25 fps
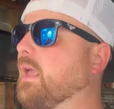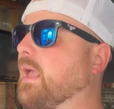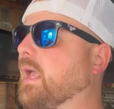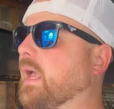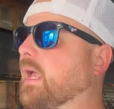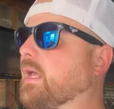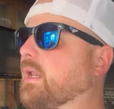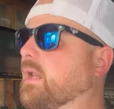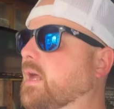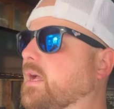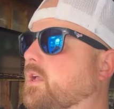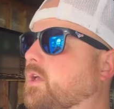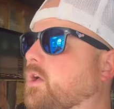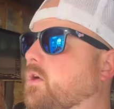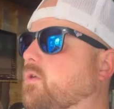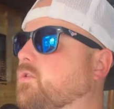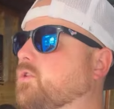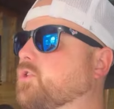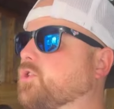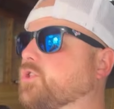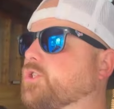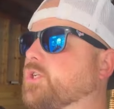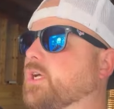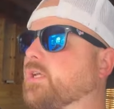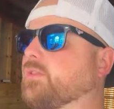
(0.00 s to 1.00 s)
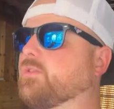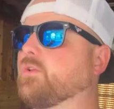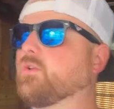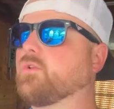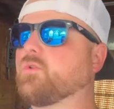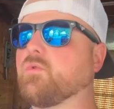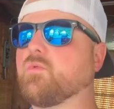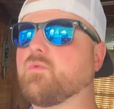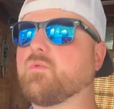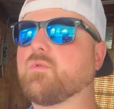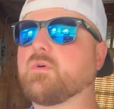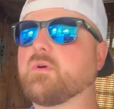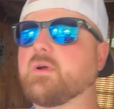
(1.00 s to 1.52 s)
And I go to shut the
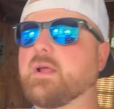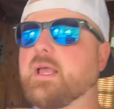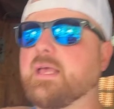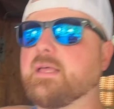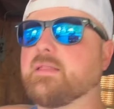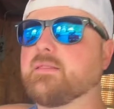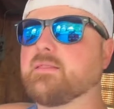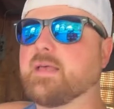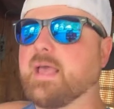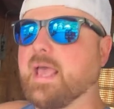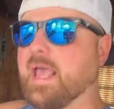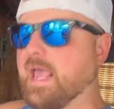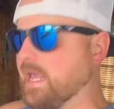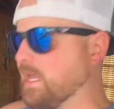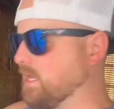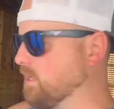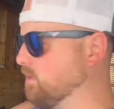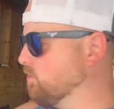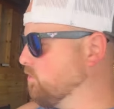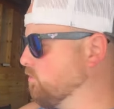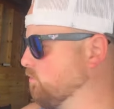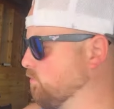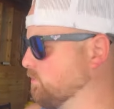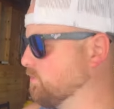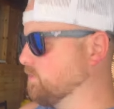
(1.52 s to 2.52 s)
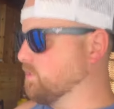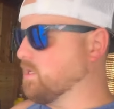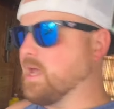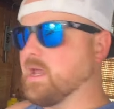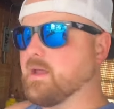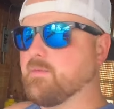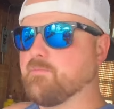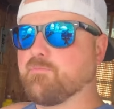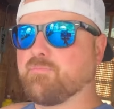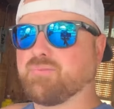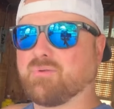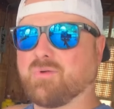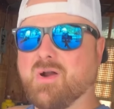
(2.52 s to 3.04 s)
door, and the handle was,
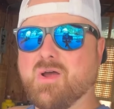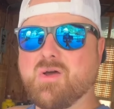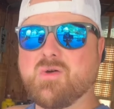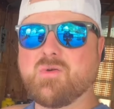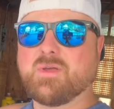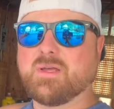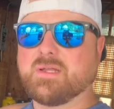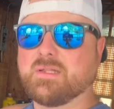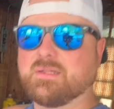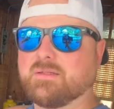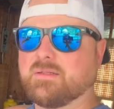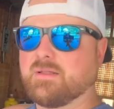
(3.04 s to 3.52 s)
like, broken.